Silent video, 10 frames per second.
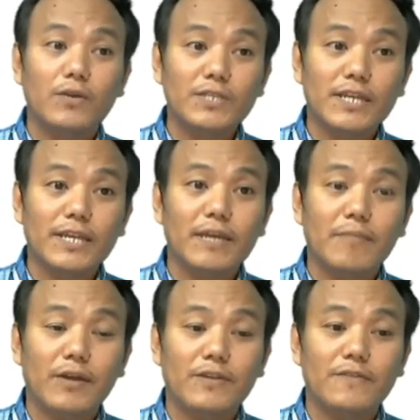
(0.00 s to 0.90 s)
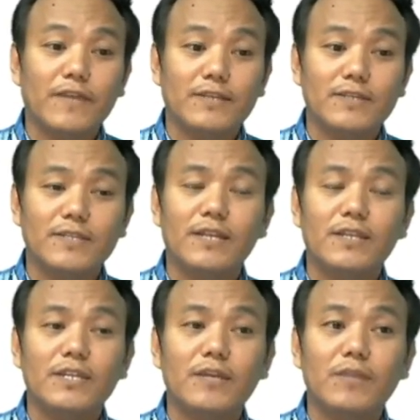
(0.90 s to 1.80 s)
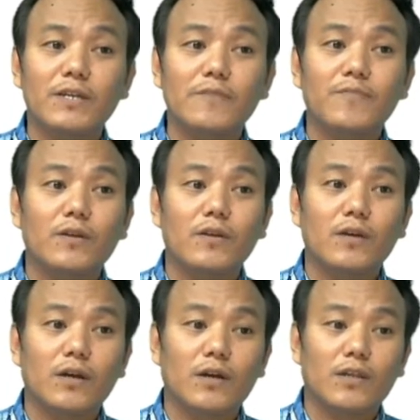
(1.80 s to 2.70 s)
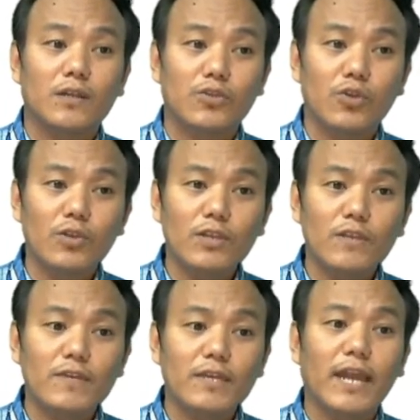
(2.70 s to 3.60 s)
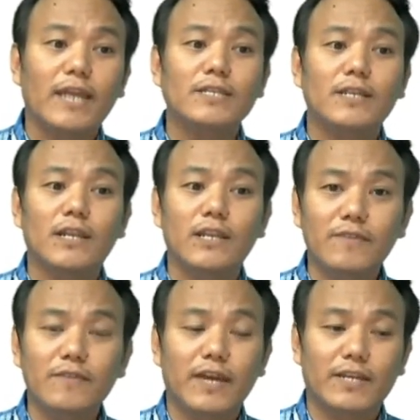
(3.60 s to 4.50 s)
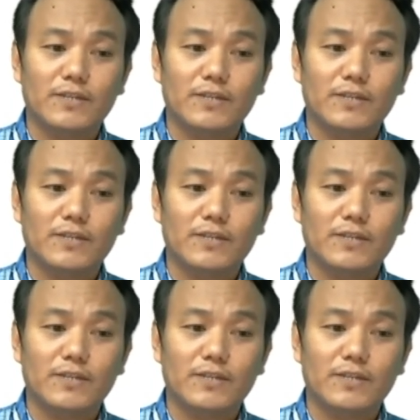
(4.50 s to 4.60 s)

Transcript: and abiotic factors, they are nothing but non-living and living factors.